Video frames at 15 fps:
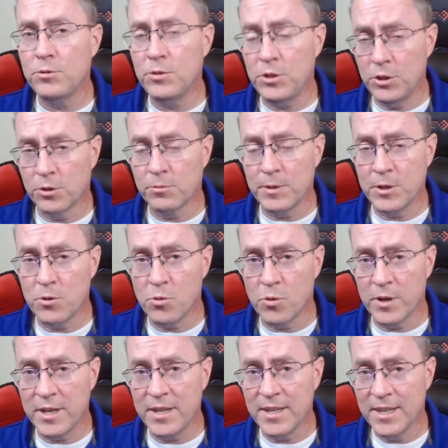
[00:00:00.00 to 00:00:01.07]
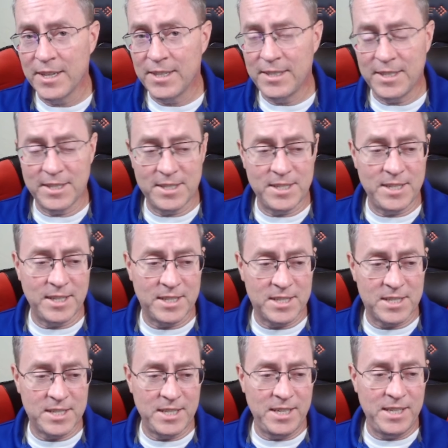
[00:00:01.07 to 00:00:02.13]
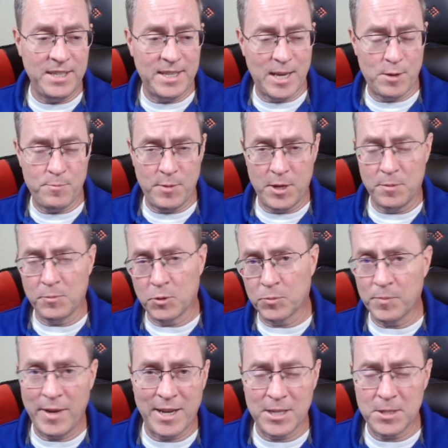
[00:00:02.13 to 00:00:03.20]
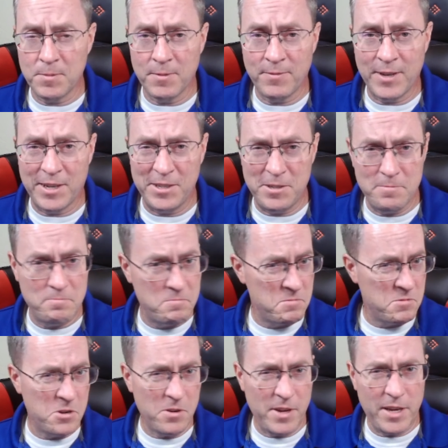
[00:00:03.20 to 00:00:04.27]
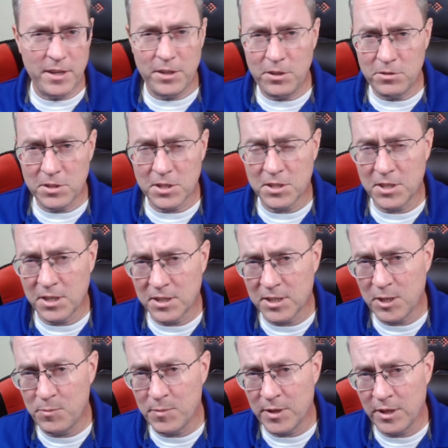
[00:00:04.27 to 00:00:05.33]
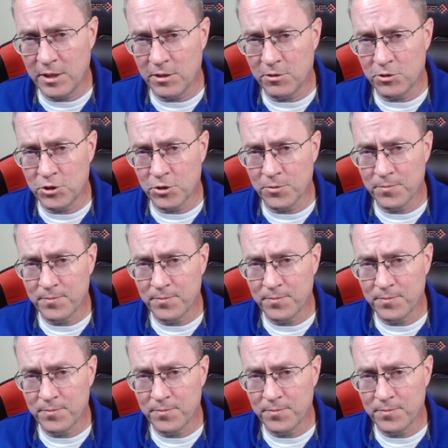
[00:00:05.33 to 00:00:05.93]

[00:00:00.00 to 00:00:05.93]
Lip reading: you're recording doesn't exceed that minimum or maximum value, go ahead and use a 16-bit integer.